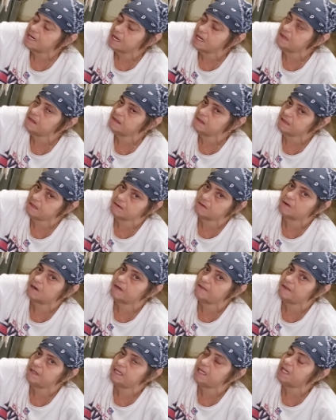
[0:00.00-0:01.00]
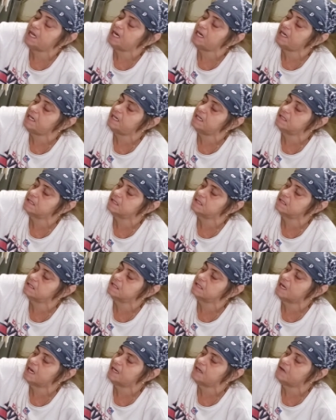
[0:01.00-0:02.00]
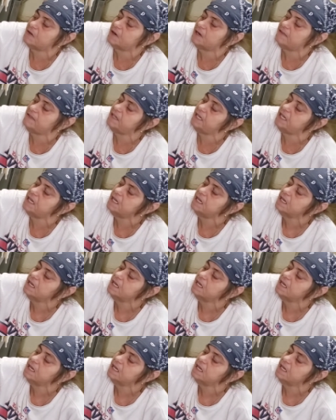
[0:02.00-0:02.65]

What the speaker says: a thick gravy. Katie doesn't like gravy.